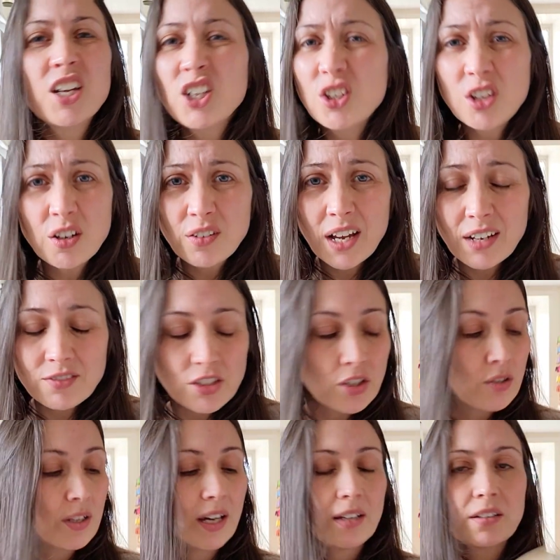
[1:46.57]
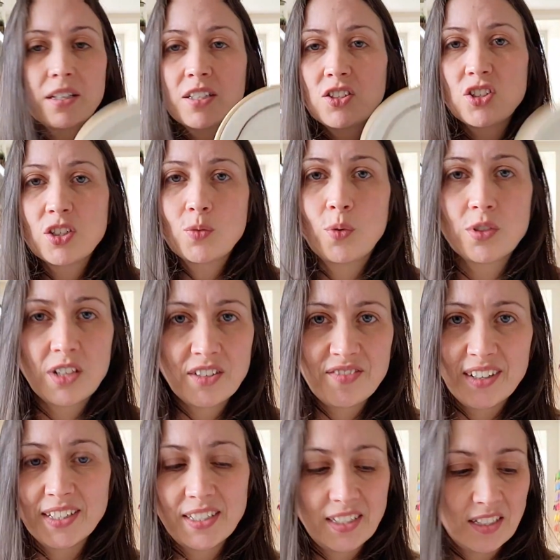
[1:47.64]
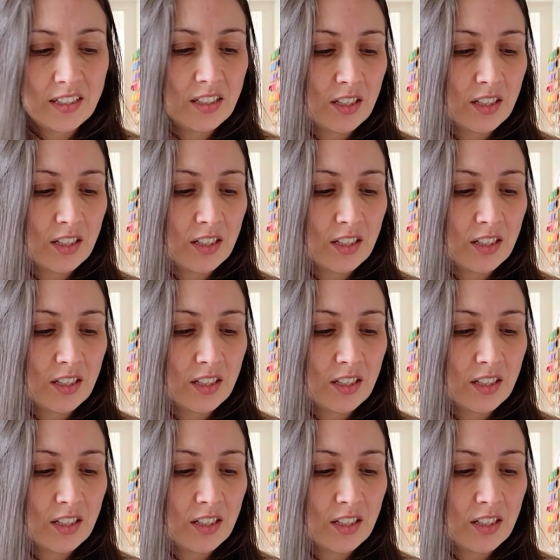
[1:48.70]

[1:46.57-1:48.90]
You don't have to do that. It's just what I fancied.